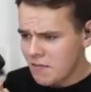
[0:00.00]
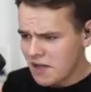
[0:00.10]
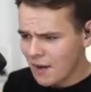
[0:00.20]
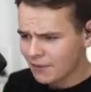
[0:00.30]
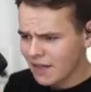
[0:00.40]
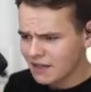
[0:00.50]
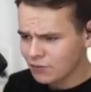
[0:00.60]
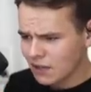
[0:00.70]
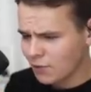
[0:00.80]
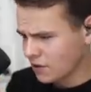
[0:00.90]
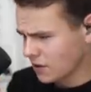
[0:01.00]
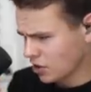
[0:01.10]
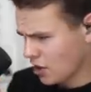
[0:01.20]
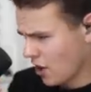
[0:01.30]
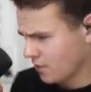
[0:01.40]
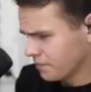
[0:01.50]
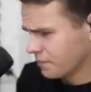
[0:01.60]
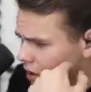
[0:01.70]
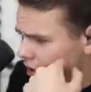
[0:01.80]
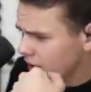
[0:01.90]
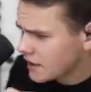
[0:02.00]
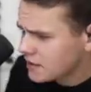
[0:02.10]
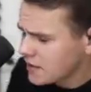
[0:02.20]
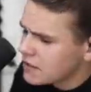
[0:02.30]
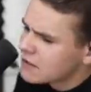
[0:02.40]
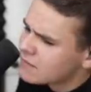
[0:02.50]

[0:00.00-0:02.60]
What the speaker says: Yeah, plane didn't really want to touch down. All right, let's see.